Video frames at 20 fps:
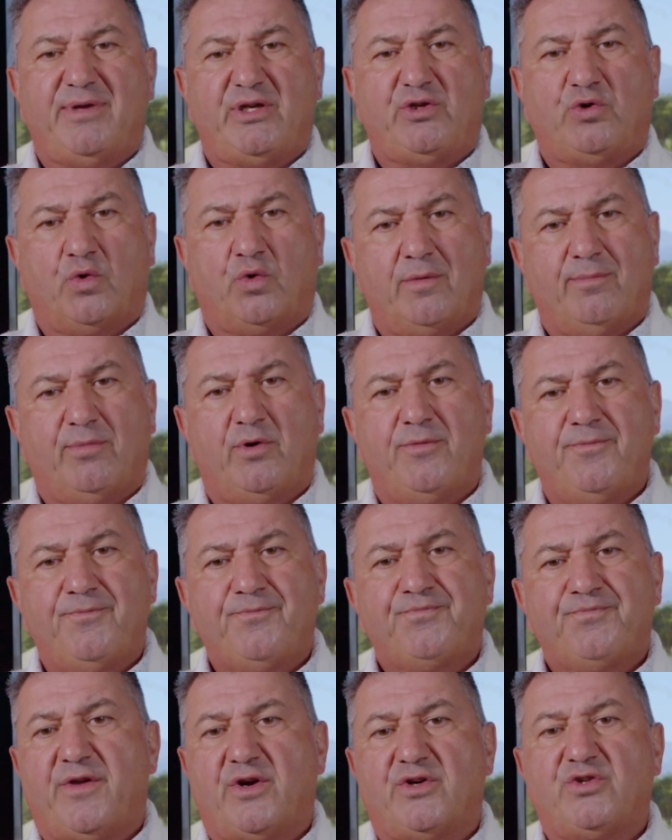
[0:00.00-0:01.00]
be durable.
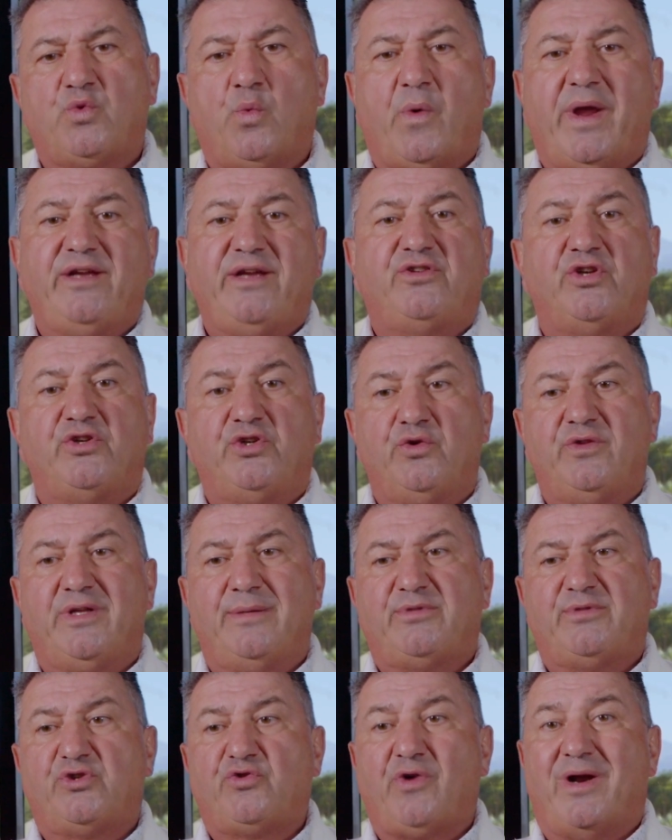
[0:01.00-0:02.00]
There's ways to do
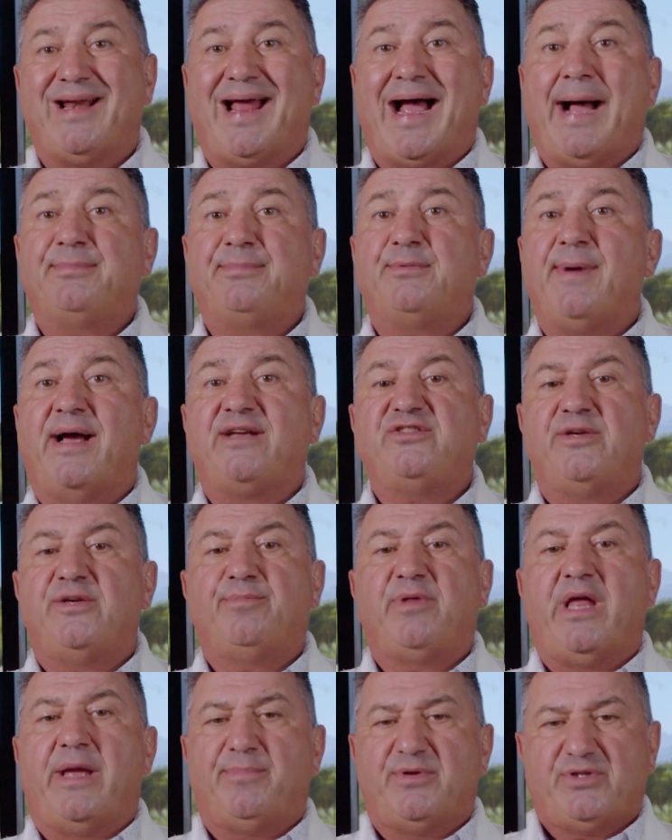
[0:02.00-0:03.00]
them to try and optimize
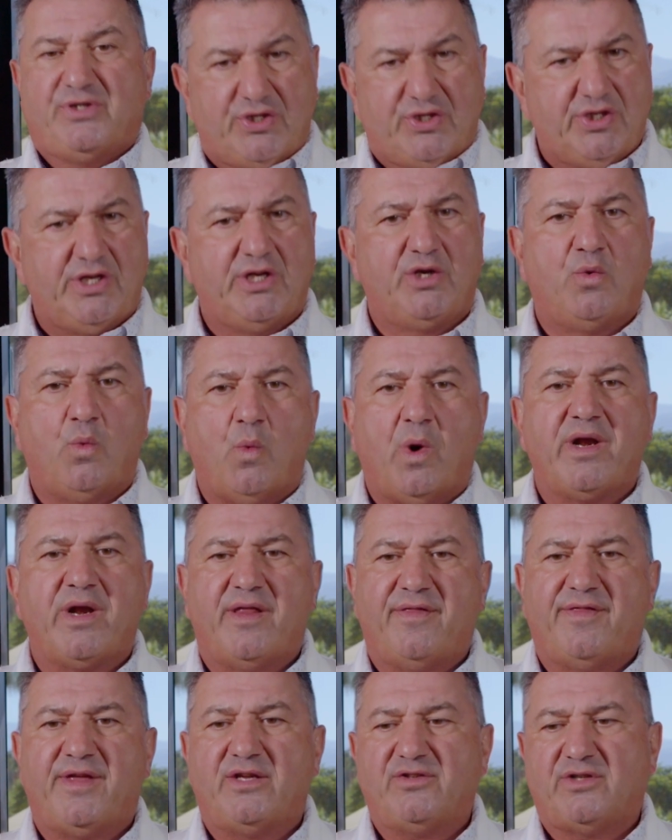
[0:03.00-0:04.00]
implant positioning. One of
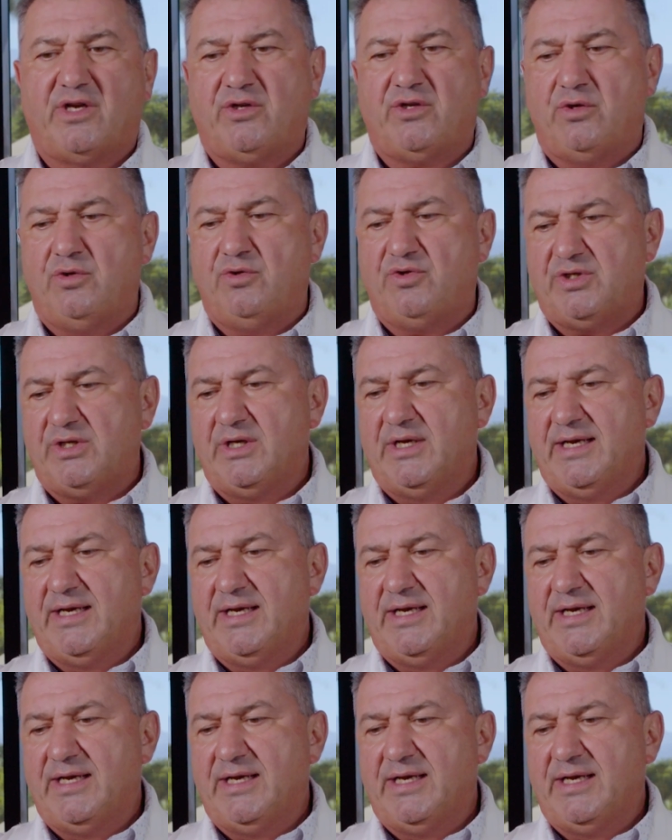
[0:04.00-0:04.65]
the things I use